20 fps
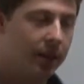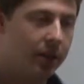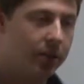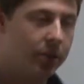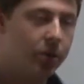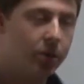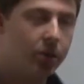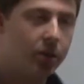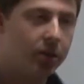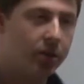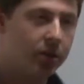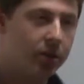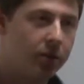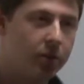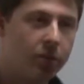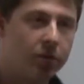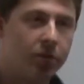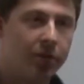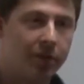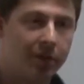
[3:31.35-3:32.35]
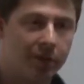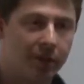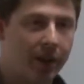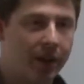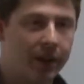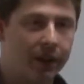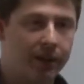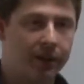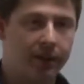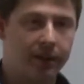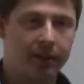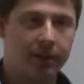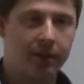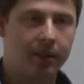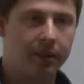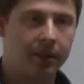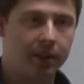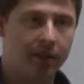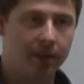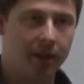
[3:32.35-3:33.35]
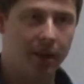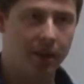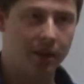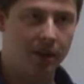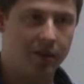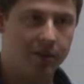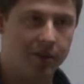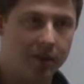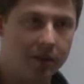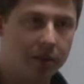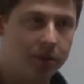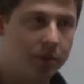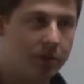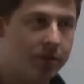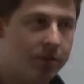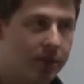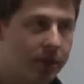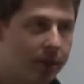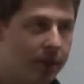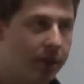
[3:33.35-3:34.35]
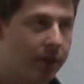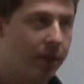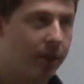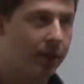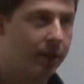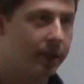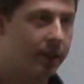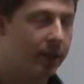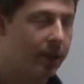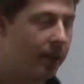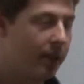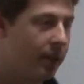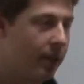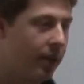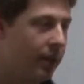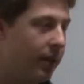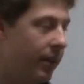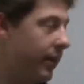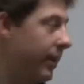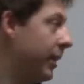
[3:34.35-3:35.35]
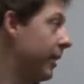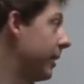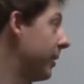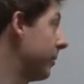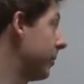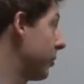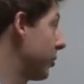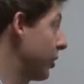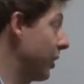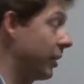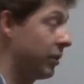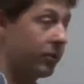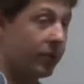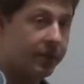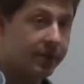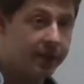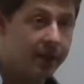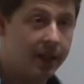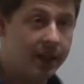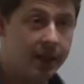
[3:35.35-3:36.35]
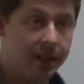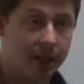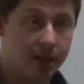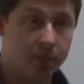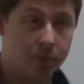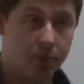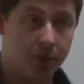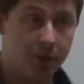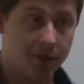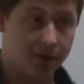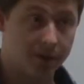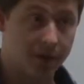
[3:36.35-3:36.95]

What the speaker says: crucial use of the fact that the variables that you are trying to assign are Boolean